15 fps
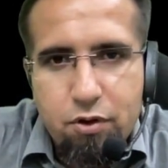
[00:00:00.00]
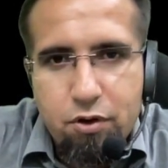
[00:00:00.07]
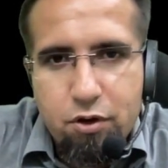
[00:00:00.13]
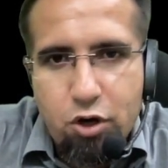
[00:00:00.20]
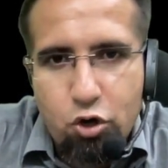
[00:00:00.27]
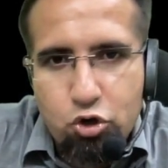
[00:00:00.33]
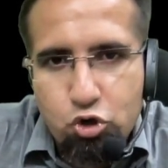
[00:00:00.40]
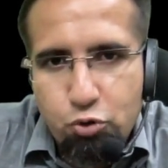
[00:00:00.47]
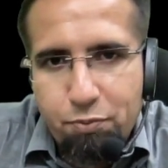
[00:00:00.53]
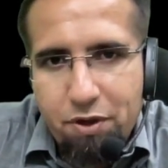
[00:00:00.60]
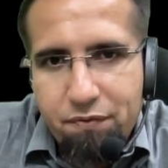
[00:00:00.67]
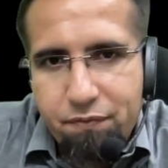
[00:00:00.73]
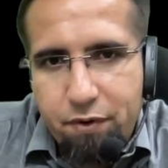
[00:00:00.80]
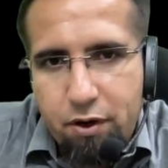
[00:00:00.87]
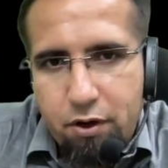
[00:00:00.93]
Now to be
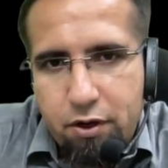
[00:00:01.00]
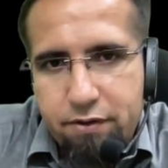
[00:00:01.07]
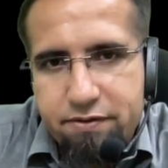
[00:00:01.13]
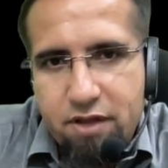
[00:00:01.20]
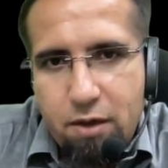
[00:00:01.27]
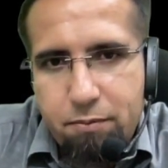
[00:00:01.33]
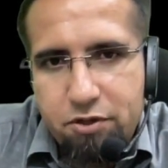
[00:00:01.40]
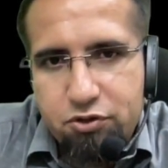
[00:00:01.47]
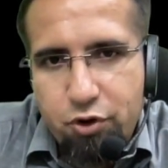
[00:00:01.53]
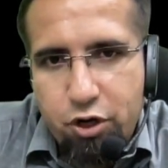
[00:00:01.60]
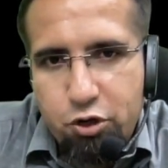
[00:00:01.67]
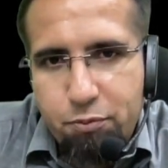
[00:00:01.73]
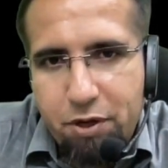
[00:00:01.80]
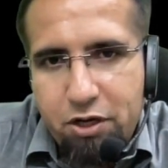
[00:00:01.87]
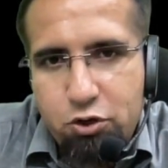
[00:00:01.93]
filled is how much
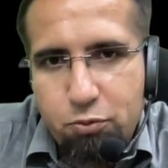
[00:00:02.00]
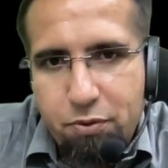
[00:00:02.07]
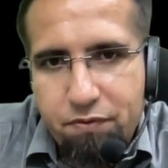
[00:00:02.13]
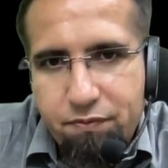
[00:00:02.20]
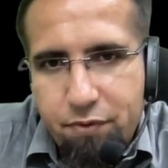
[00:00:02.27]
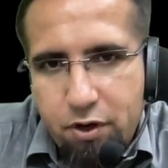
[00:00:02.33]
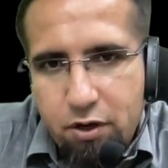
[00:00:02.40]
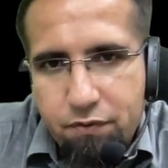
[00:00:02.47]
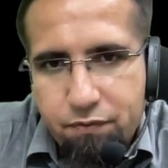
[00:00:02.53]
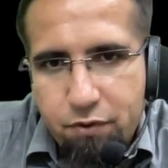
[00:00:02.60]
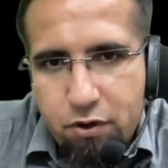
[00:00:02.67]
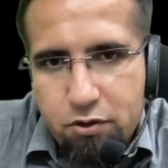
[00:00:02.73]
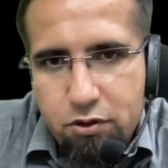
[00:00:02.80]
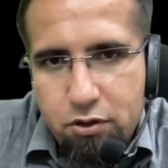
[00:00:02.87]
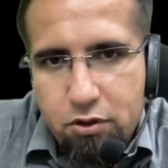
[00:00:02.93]
going to be? To be filled
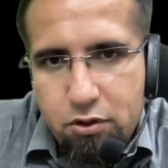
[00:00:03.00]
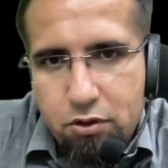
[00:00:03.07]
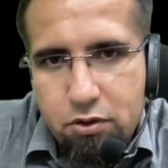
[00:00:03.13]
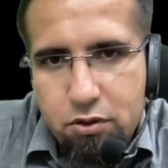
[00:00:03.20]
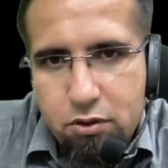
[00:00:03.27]
further